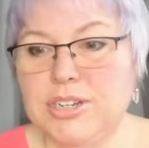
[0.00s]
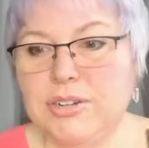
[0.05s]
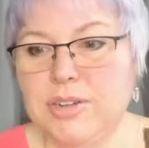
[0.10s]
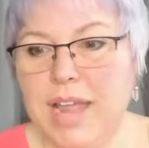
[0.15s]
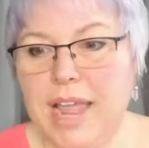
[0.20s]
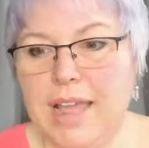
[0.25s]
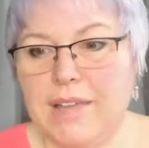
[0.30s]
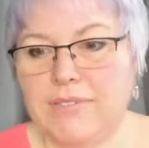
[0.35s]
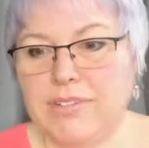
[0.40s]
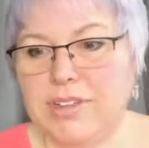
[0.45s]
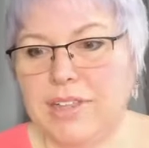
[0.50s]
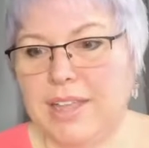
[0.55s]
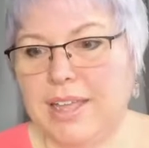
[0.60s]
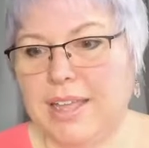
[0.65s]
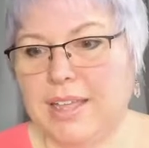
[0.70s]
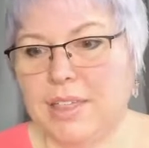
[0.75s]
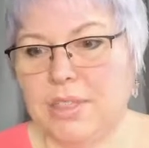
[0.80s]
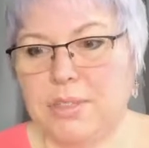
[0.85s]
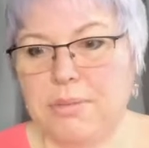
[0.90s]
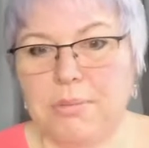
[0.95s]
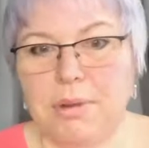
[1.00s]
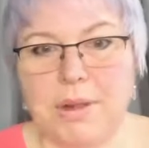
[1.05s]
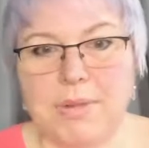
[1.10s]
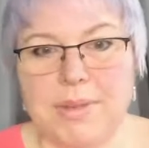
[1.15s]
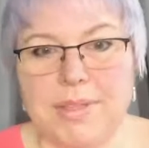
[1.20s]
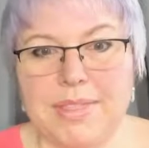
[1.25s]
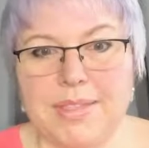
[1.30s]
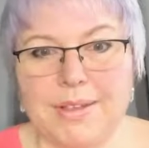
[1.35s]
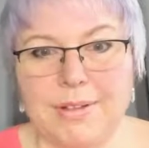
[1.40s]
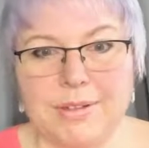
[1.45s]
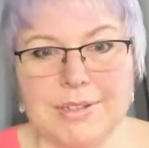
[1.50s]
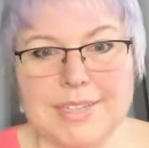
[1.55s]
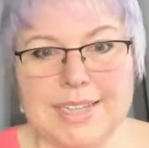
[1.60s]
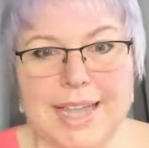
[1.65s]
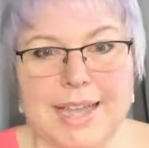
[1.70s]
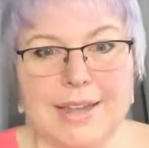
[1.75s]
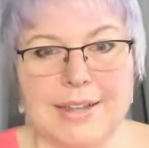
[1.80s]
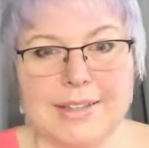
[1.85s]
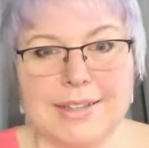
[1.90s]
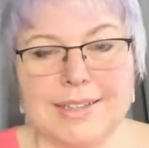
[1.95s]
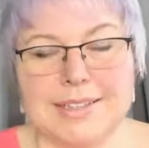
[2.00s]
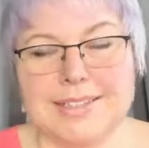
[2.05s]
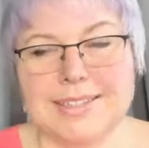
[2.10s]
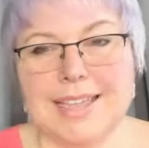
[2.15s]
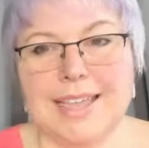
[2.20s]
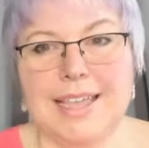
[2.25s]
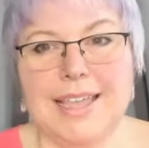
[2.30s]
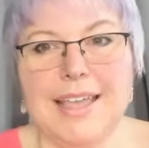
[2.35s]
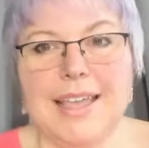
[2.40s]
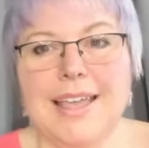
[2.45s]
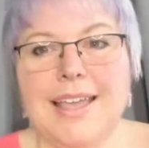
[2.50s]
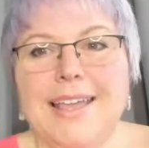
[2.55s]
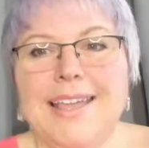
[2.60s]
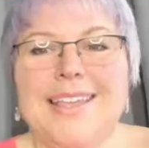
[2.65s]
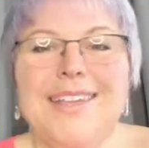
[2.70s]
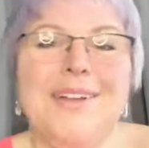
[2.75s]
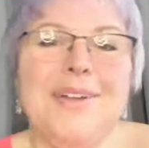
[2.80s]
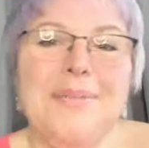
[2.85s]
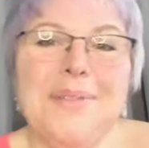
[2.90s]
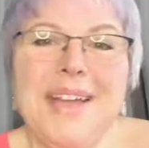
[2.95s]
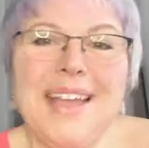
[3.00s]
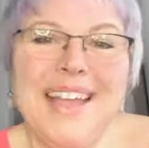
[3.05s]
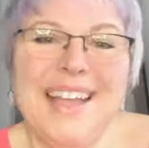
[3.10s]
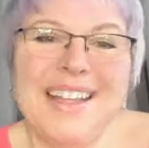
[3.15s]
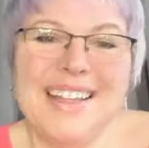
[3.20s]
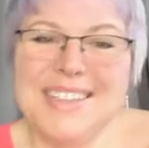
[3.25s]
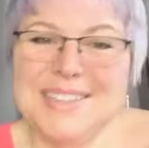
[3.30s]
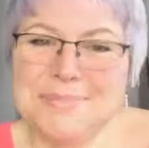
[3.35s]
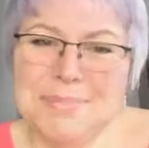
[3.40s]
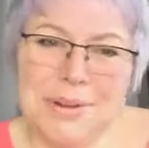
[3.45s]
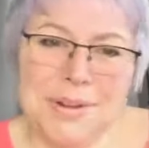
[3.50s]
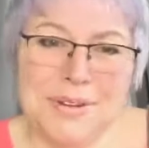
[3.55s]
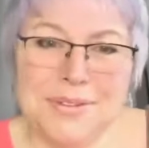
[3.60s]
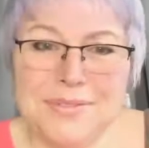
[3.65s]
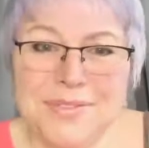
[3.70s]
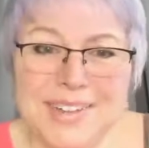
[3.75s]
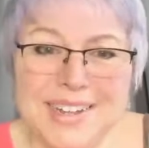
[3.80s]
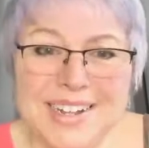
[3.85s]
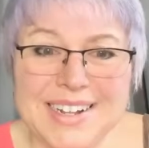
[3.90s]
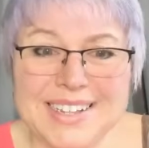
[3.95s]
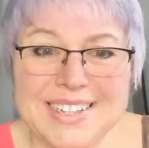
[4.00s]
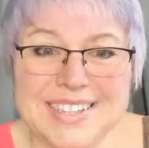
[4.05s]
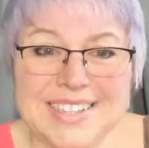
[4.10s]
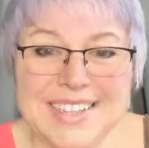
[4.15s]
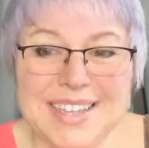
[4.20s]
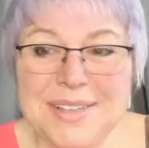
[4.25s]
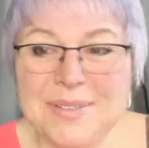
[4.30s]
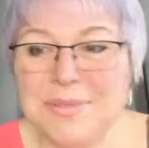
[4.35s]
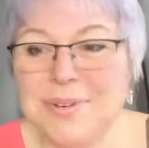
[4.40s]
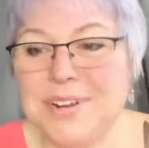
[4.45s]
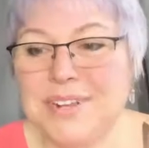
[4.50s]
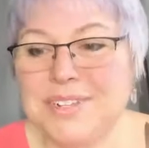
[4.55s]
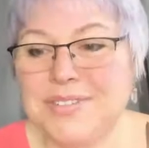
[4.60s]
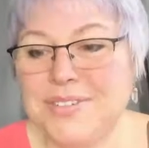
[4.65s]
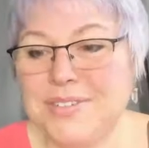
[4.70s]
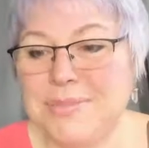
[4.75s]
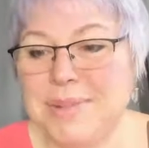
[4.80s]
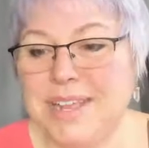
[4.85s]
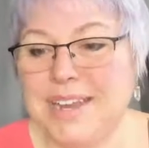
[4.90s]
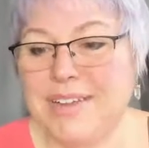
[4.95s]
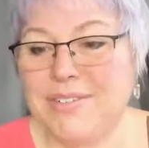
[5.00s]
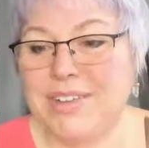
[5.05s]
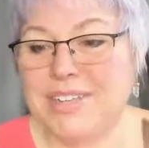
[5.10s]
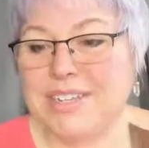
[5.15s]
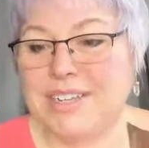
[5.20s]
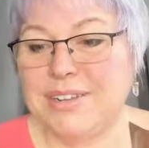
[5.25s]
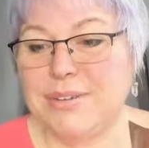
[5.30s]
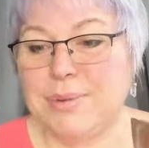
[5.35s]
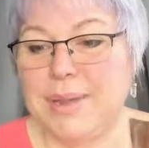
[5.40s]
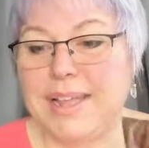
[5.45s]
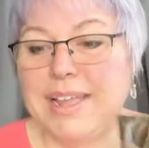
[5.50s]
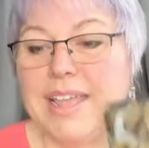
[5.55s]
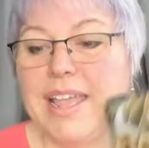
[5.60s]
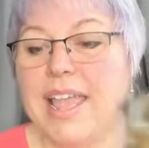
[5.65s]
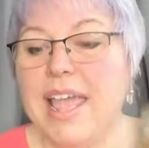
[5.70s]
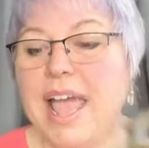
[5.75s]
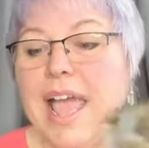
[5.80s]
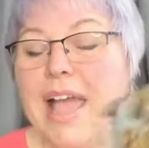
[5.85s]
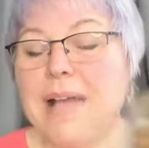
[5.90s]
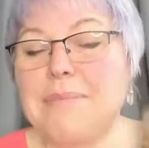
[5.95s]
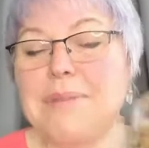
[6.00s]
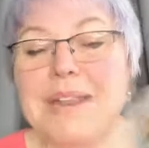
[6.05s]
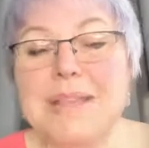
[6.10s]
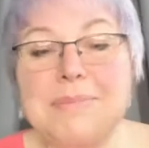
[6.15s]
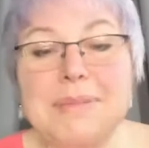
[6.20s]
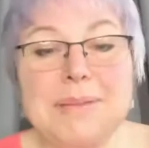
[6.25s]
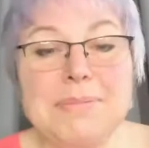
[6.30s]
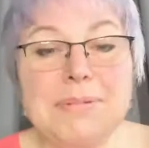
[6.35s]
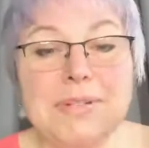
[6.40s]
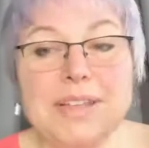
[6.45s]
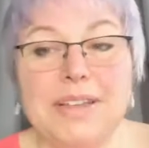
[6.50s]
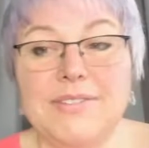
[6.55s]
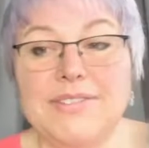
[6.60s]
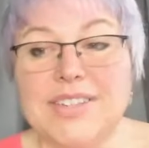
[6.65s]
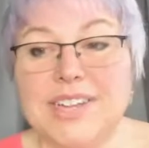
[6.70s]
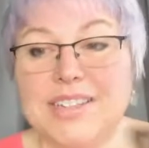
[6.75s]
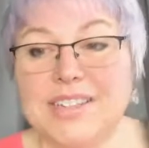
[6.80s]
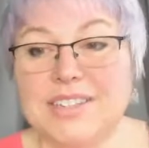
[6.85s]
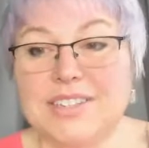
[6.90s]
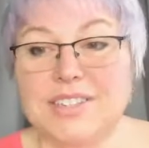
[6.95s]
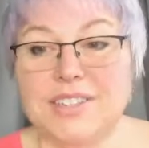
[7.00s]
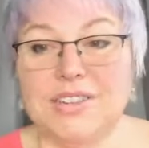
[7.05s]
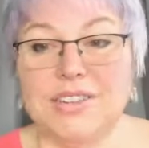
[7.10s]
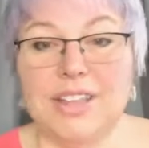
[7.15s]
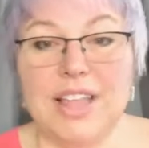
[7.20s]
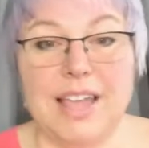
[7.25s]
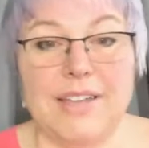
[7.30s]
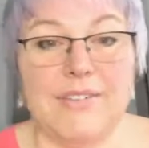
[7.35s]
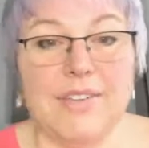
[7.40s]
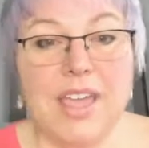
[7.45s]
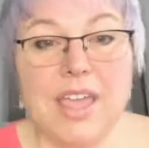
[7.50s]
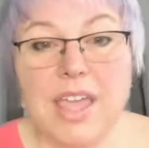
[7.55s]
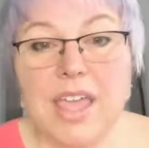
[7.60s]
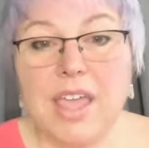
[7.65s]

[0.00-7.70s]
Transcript: you don't have to like throw in the whole towel and say, your way is perfect. It works for me in every single way. How many people have done this in their life?